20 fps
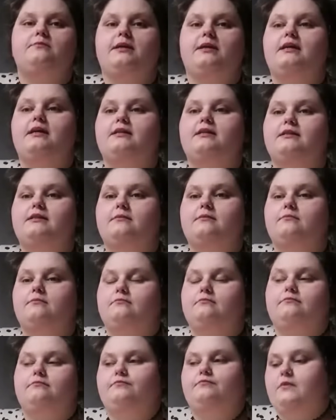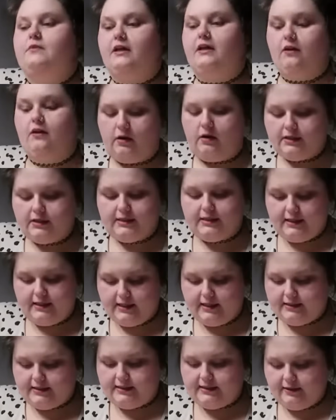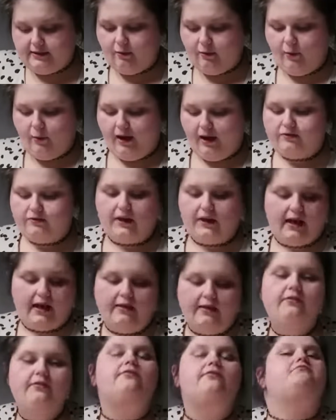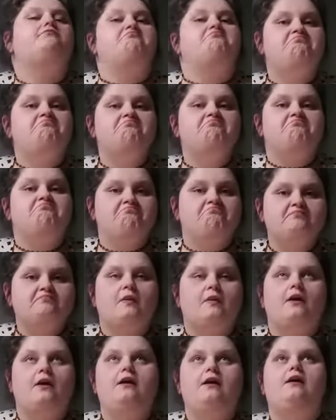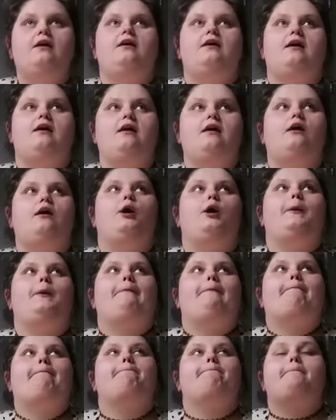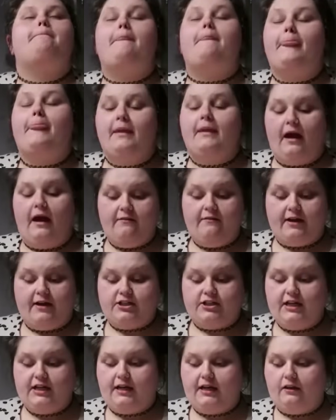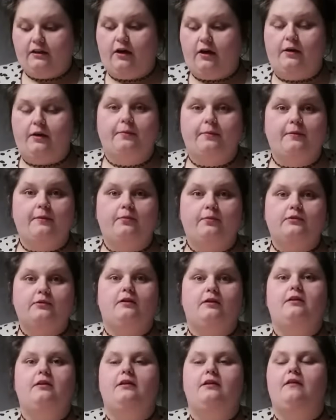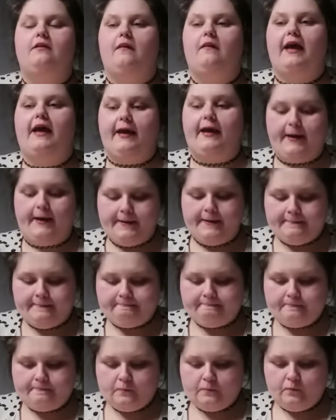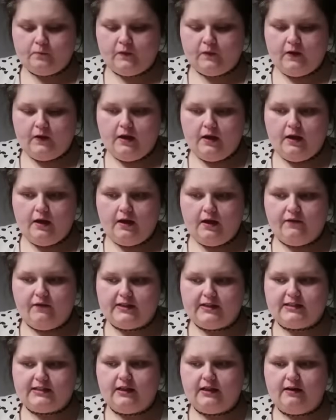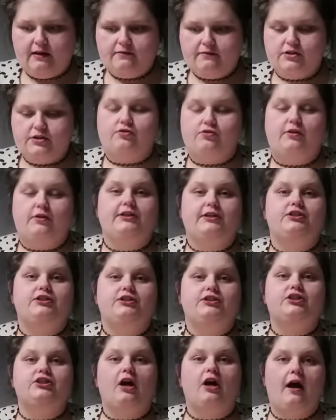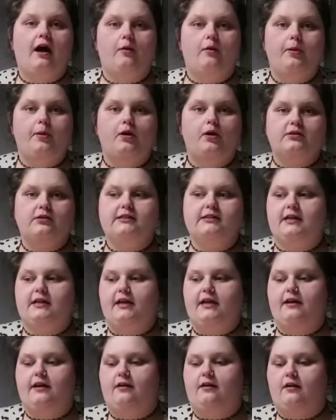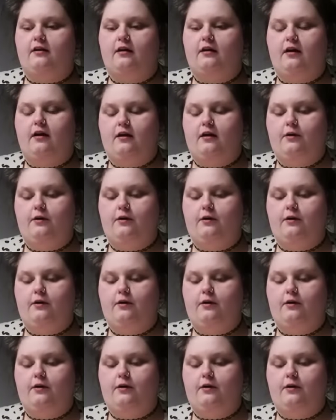because it honestly gets in the way of life. I've actually had a lot of people, like, if I still have the screenshot, I'll post it here.